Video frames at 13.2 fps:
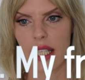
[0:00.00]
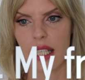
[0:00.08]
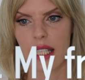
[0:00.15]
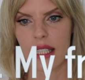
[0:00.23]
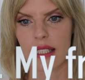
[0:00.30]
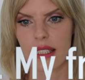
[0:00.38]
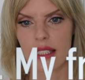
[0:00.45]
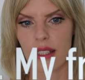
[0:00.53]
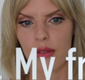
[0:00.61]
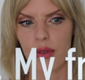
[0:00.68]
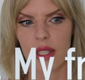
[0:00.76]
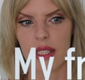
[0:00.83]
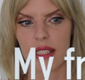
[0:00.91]
is,
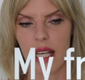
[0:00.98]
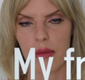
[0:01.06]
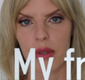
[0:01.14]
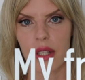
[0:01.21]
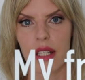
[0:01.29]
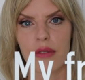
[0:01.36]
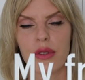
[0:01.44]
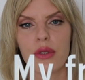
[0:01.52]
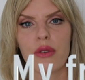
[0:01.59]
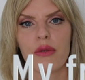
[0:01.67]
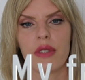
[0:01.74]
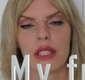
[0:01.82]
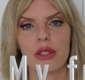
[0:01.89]
for example, if
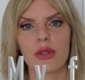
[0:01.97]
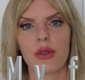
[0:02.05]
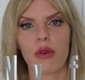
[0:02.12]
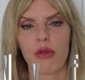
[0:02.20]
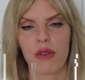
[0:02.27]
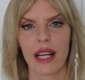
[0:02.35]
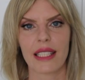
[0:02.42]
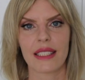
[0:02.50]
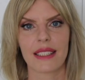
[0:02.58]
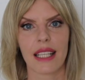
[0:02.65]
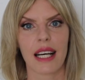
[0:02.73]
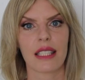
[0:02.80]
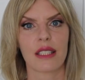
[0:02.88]
you're with your
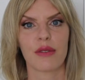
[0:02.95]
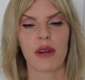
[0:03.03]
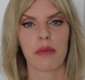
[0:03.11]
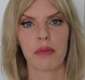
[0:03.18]
friends at the